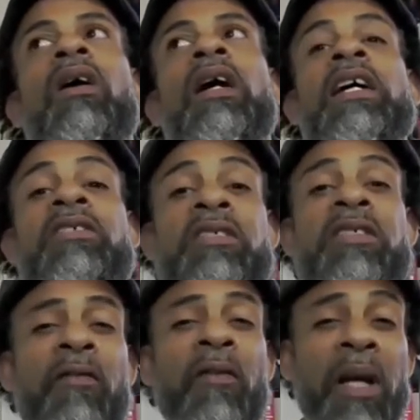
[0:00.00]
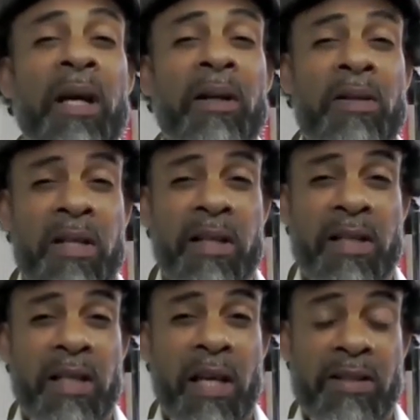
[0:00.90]
it's a different energy, and it
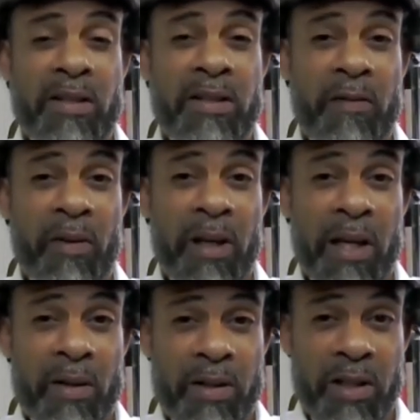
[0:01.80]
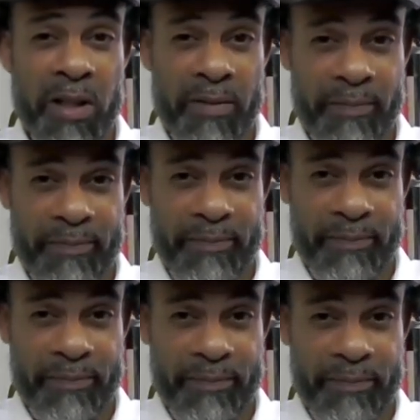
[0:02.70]
takes a different energy.
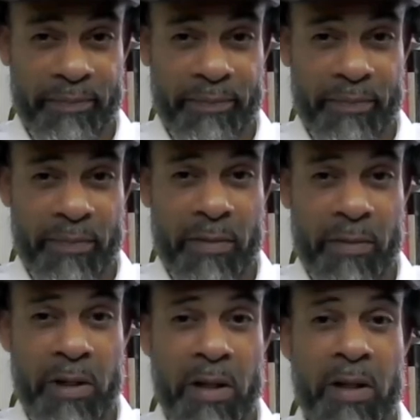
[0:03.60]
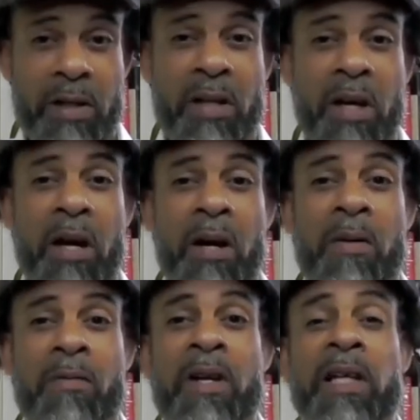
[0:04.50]
It is,
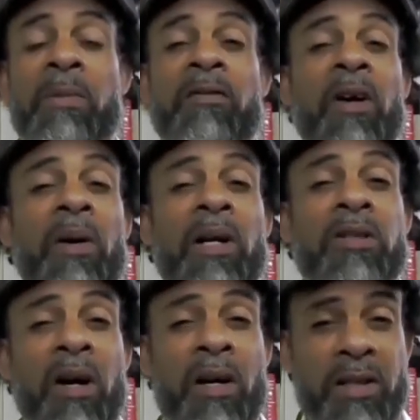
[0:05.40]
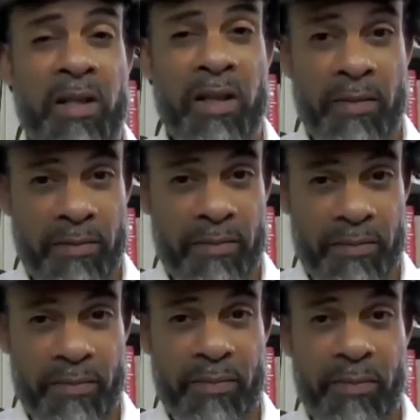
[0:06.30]
it can be very exhausting.
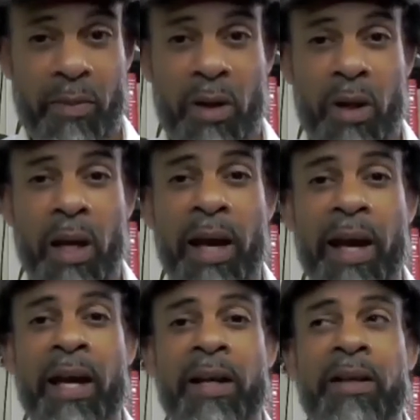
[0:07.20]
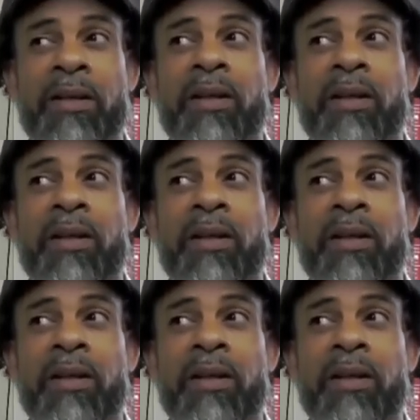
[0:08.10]
And